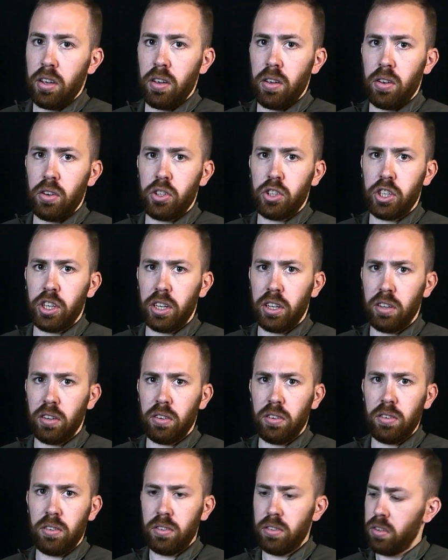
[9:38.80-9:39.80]
a
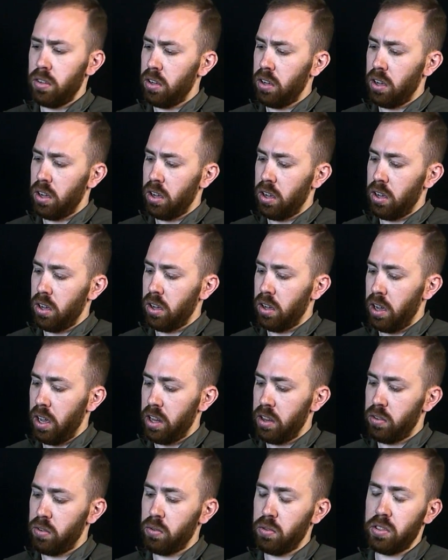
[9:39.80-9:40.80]
shingle
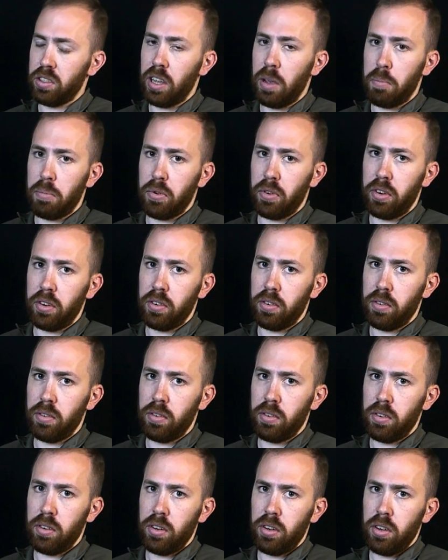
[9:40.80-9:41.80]
and 2 separate
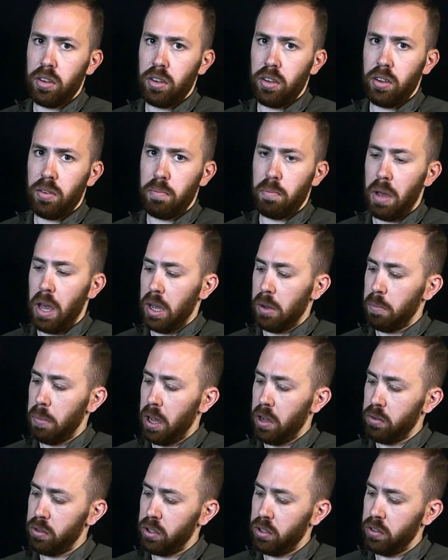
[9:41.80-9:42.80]
mag
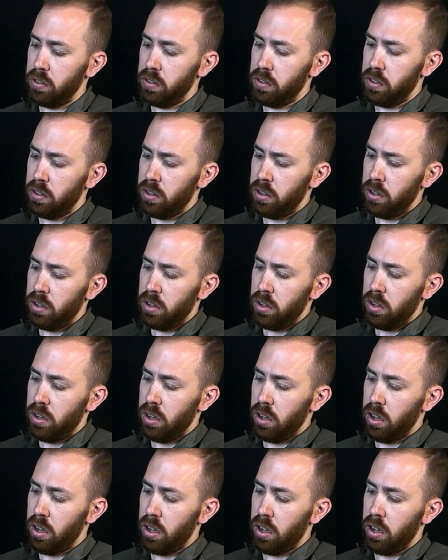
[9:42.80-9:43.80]
pouches.
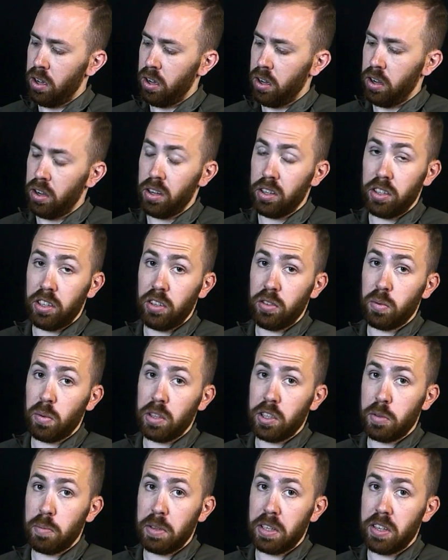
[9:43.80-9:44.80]
These
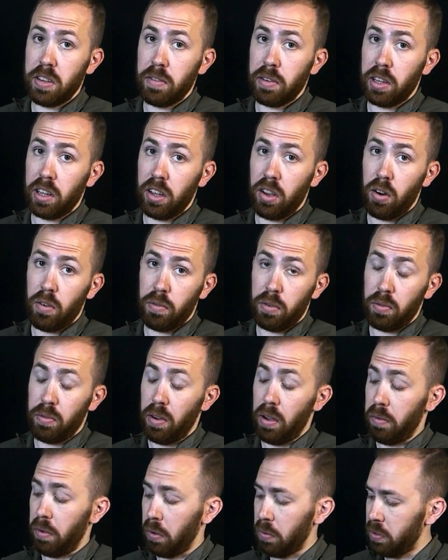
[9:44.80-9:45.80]
ones specifically are for
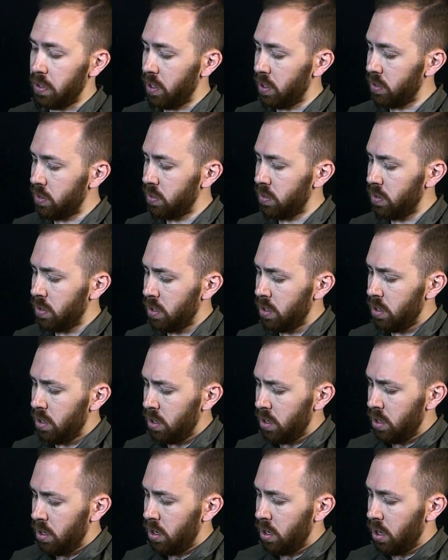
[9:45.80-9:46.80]
5.56.
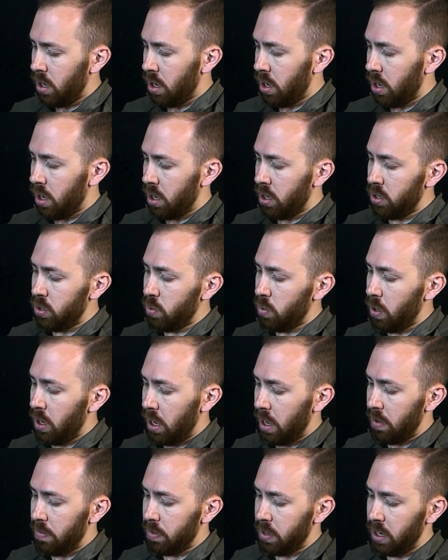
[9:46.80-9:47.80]
You
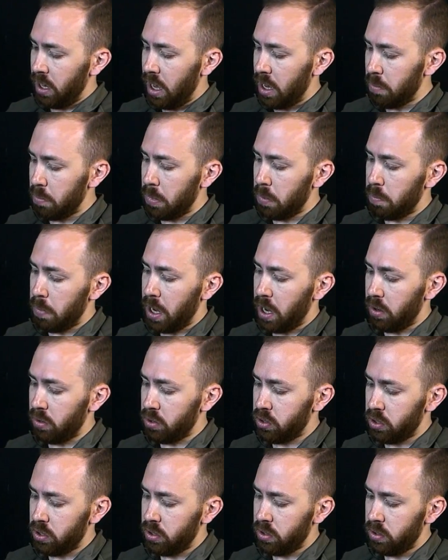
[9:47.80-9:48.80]
have an admin
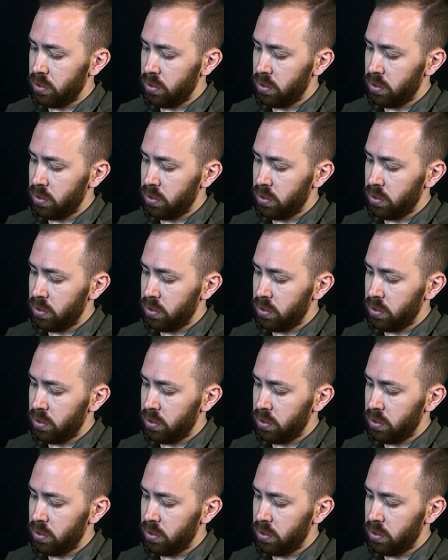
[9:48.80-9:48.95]
pouch